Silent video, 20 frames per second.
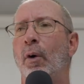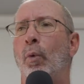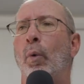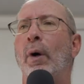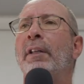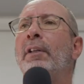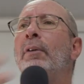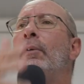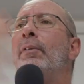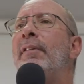
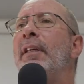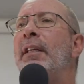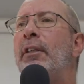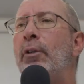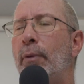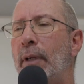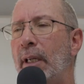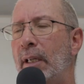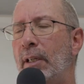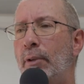What do you think
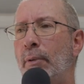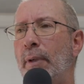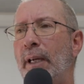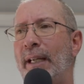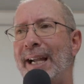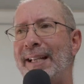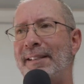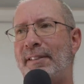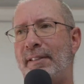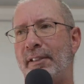you're going to do
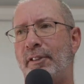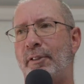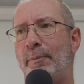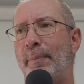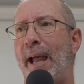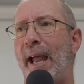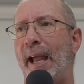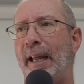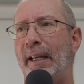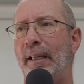against this
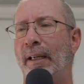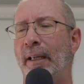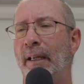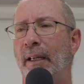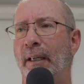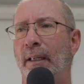man?